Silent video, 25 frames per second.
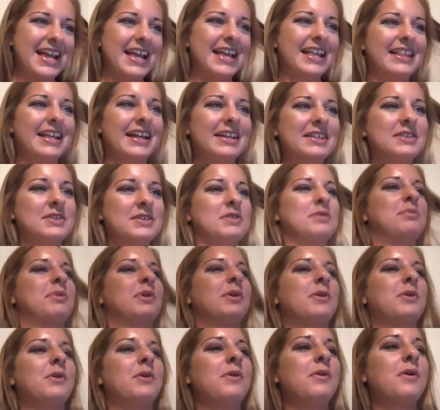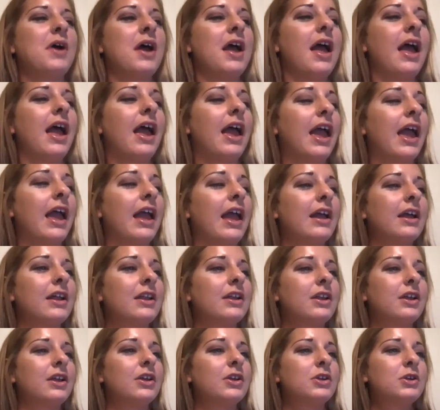That's super cool.
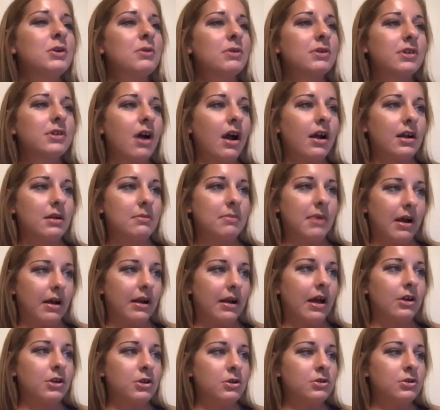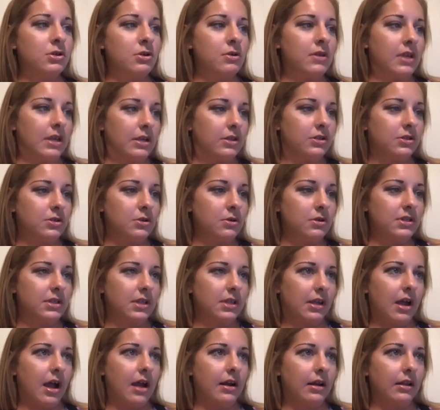And you were talking about how you do these suits to
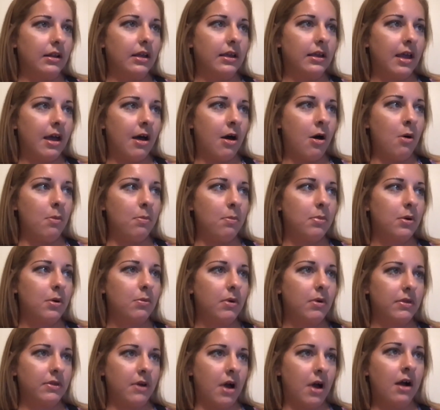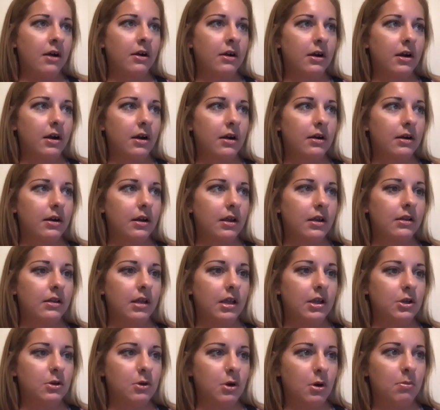kind of like help with hunger and
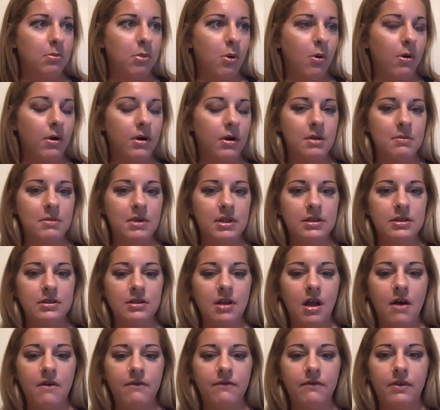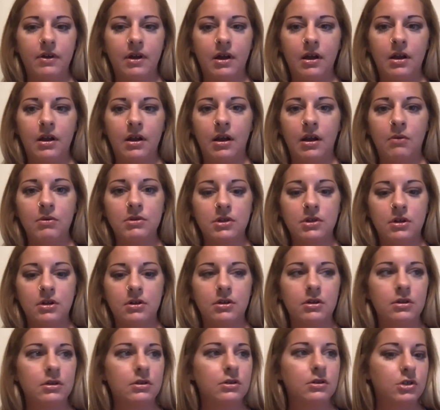like your boredom and stuff. And I was going
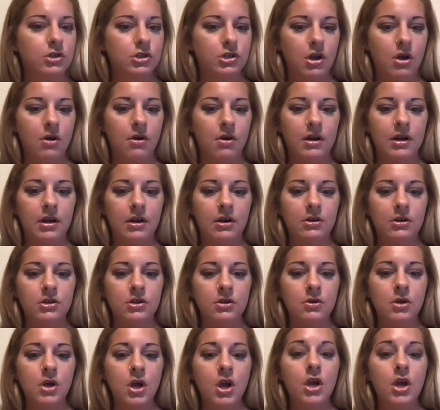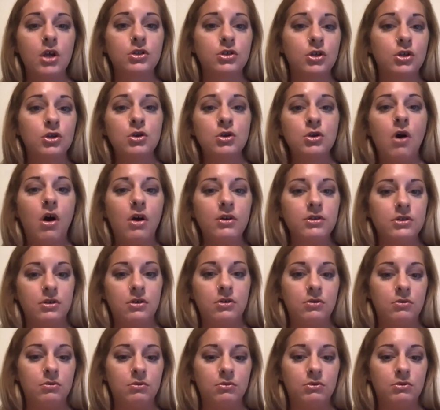to show it here too. So you
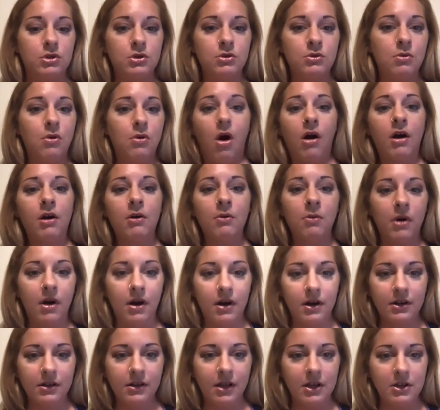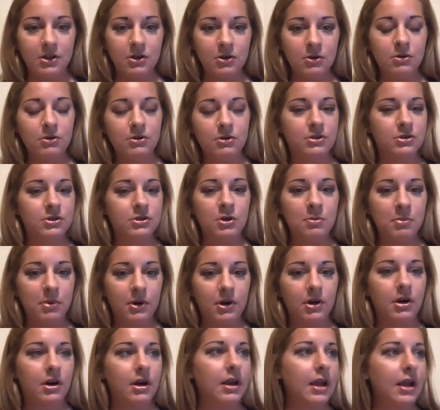also do artwork. Like you're
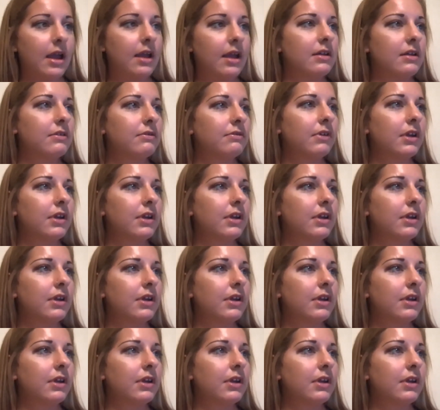super creative.